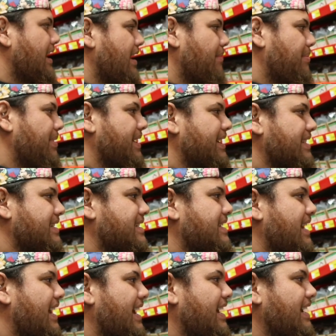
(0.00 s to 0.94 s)
a bigger
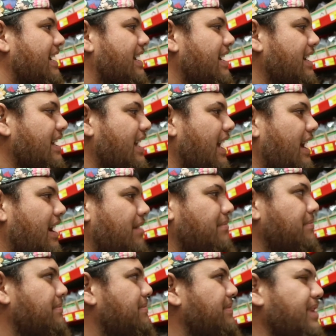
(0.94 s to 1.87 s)
snake.
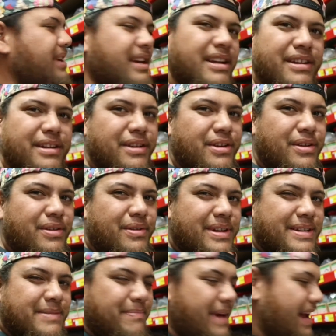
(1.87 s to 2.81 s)
You can
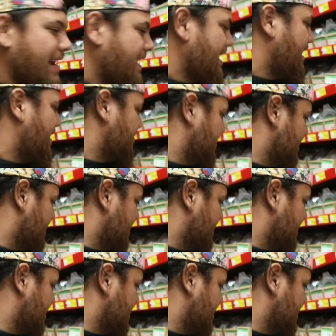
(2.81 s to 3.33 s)
always make up